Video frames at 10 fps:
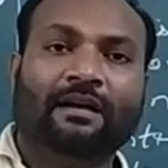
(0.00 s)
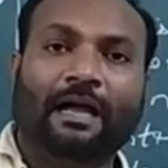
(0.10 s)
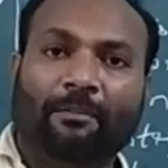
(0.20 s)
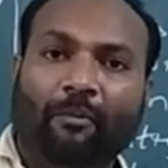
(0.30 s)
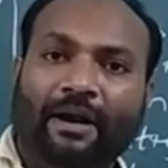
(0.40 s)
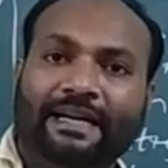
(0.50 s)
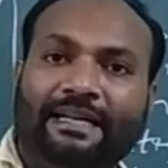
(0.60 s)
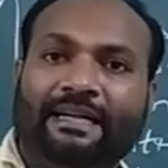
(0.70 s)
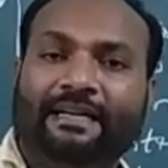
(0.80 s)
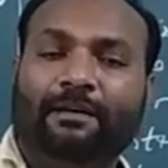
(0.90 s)

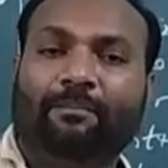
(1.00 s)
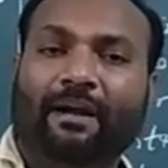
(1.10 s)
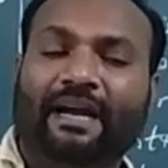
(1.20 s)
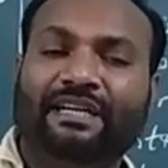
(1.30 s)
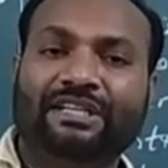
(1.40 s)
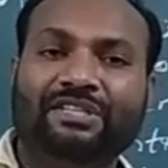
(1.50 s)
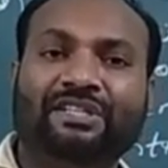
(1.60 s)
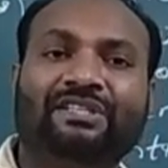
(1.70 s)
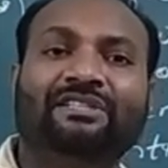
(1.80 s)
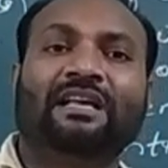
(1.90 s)
appointed in
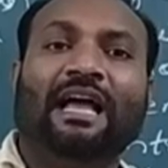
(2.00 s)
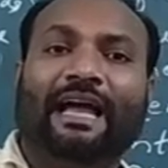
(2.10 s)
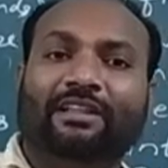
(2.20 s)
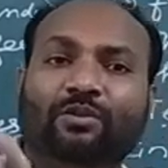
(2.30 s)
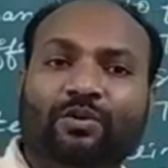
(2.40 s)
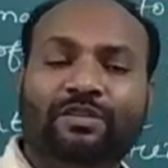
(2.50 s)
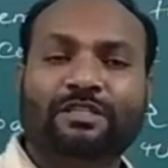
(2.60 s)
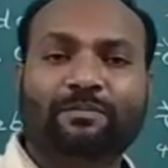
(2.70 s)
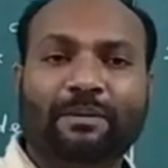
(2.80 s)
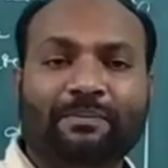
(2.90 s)
plantations, and
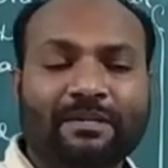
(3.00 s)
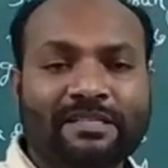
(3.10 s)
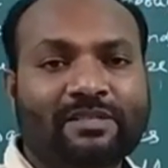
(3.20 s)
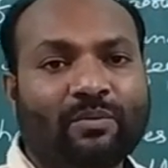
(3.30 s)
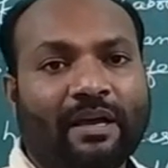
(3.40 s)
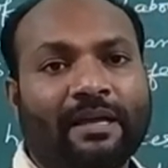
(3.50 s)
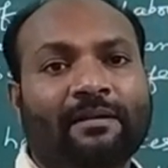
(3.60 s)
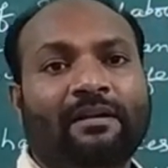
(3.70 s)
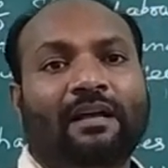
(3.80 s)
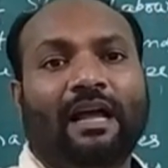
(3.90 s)
those peoples
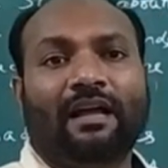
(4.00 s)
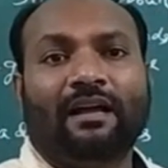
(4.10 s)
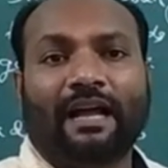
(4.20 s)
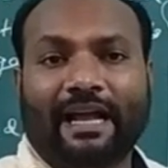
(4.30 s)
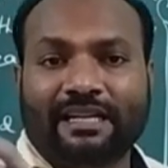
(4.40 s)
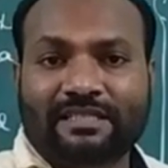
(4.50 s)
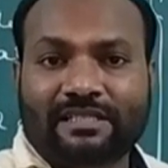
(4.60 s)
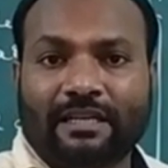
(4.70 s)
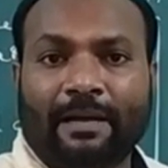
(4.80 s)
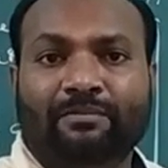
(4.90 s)
were
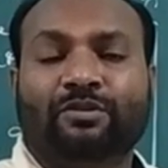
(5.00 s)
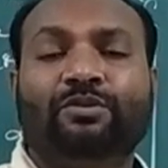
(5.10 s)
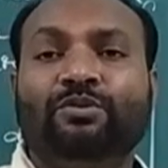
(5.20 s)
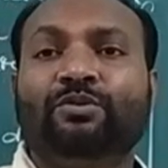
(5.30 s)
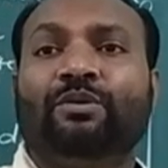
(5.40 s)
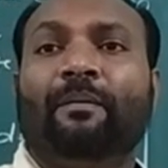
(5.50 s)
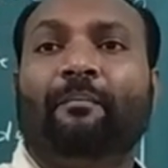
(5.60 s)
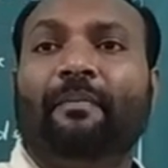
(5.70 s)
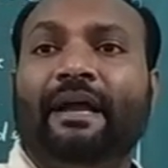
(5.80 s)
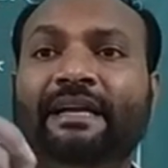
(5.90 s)
enslaved to do
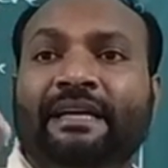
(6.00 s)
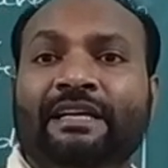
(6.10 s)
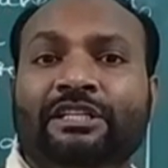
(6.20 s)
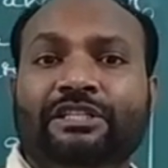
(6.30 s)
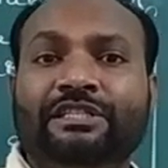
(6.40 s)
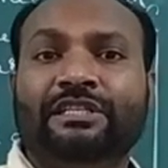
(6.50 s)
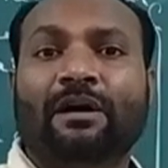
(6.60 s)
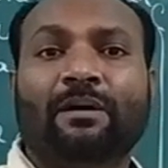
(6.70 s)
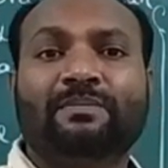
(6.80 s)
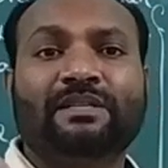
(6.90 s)
many
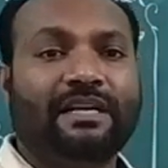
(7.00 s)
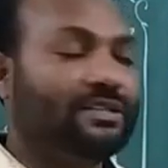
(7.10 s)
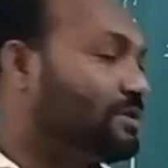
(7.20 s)
jobs in the